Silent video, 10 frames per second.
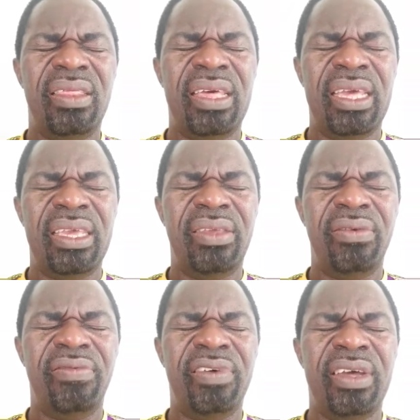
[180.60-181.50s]
Thank
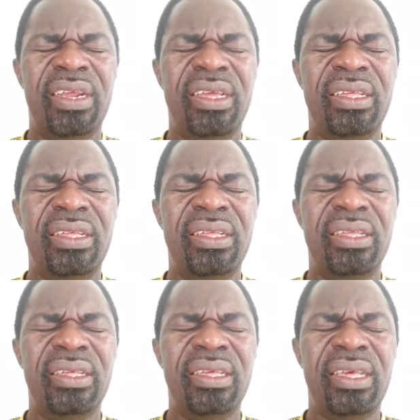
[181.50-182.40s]
you, Father.
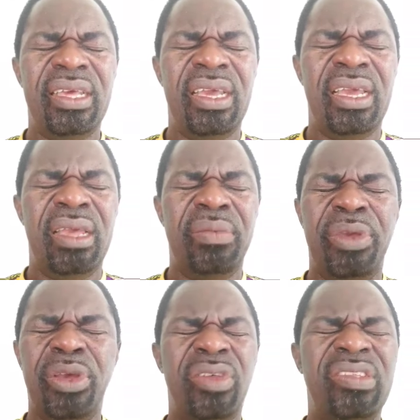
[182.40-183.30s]

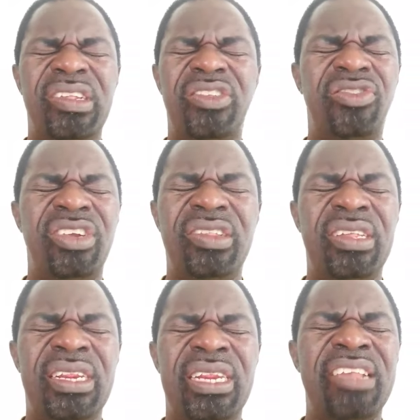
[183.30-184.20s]
Because it is
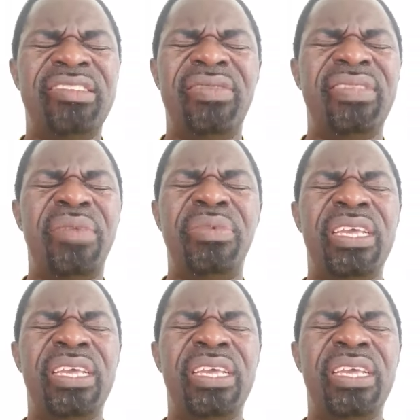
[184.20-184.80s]
written that Jephthah